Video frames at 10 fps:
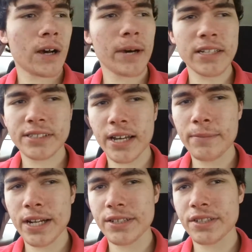About 10
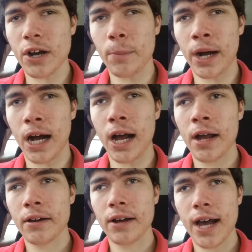minutes go
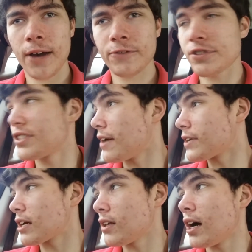by after
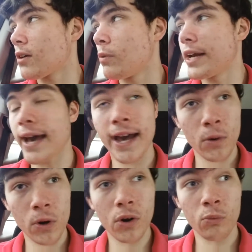7 o'clock when
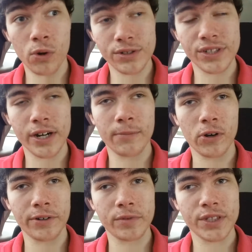our award
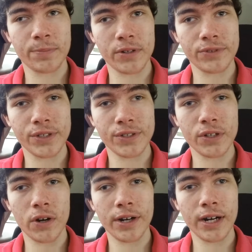ceremony was supposed to
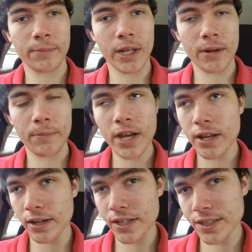start, and I'm like,
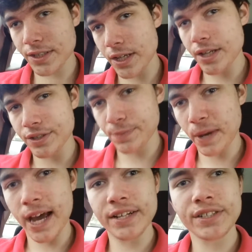man, it's
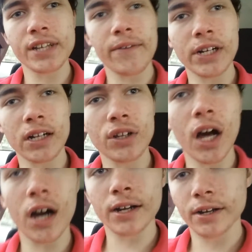past 7
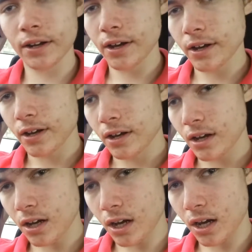o'clock.
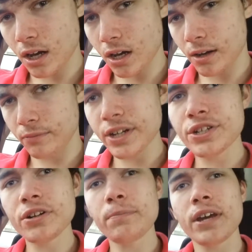They
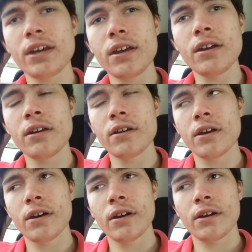should be
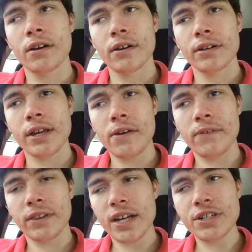
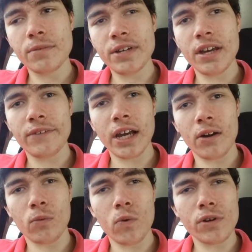giving
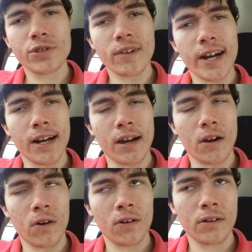out awards right
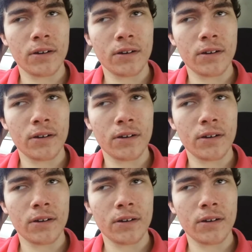now.